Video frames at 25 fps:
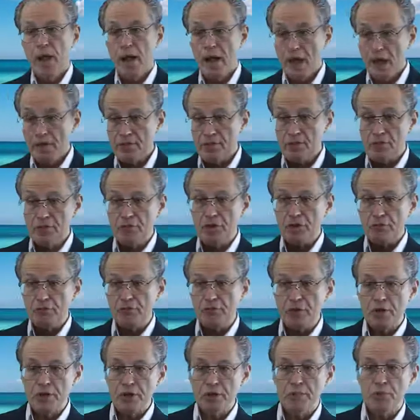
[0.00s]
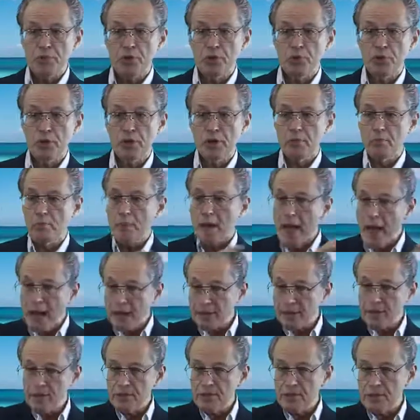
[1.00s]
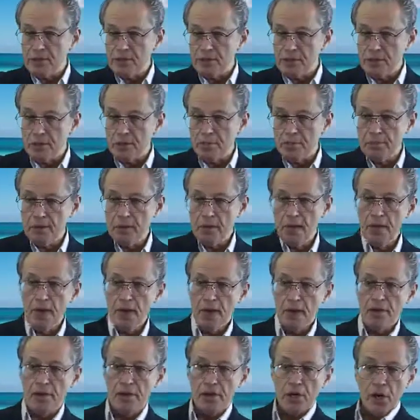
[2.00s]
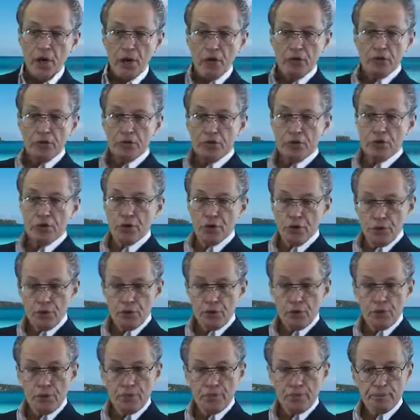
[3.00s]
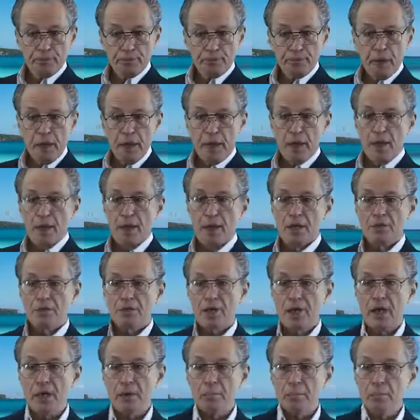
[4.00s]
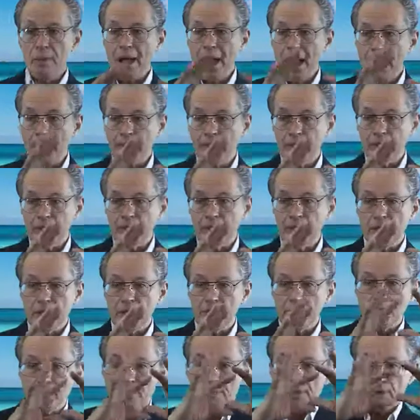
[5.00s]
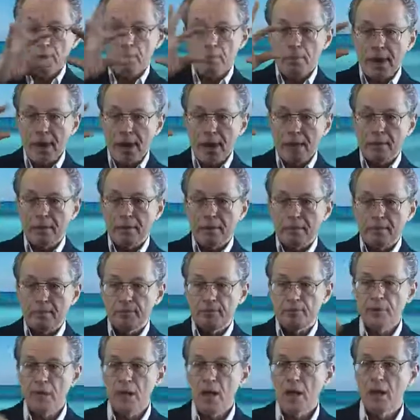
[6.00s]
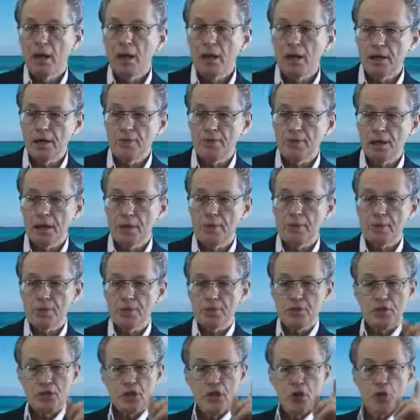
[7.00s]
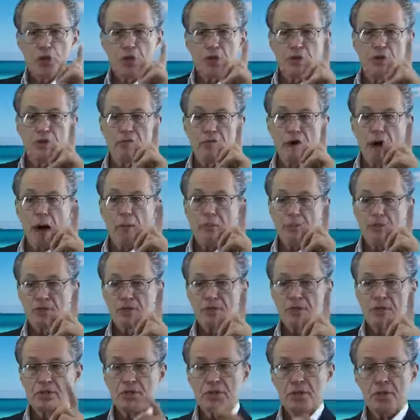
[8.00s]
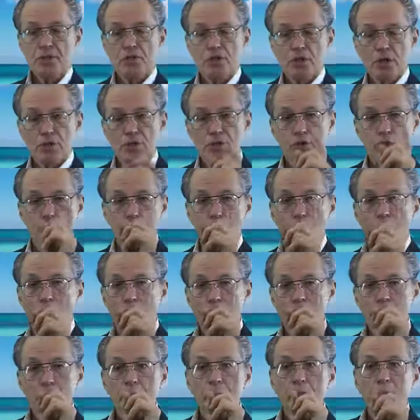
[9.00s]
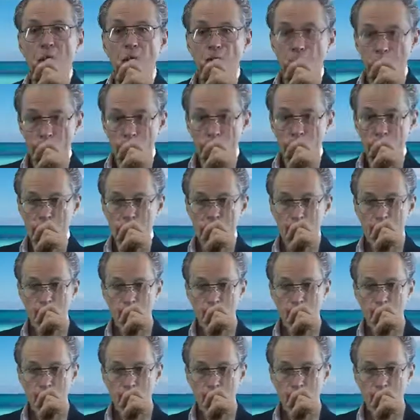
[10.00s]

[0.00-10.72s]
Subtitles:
And the difference between magnetism and the other two is that magnetism, the magnet, exhibits the unity of opposites in just one body,